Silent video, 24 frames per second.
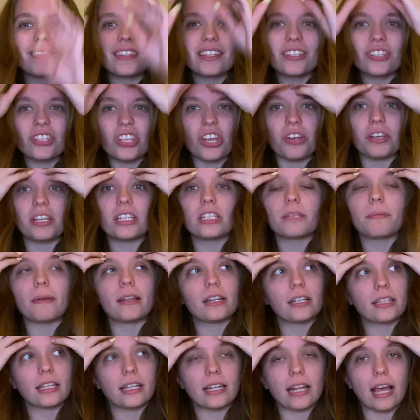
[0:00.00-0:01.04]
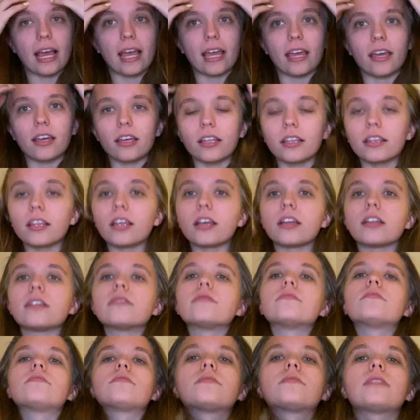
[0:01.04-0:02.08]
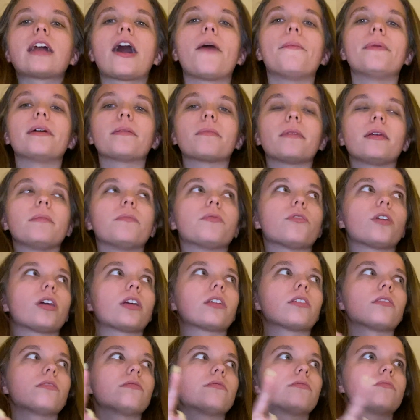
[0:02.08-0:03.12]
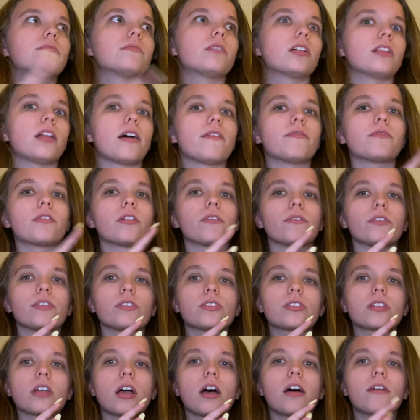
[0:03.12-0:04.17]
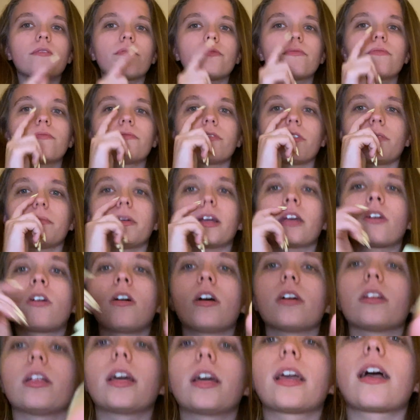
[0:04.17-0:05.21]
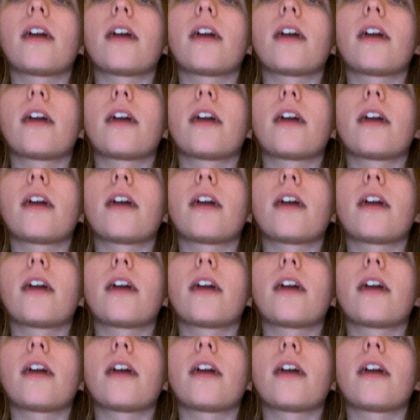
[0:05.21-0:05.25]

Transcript: So he's spending the night and then helping me bring the leftover stuff for my car. Like,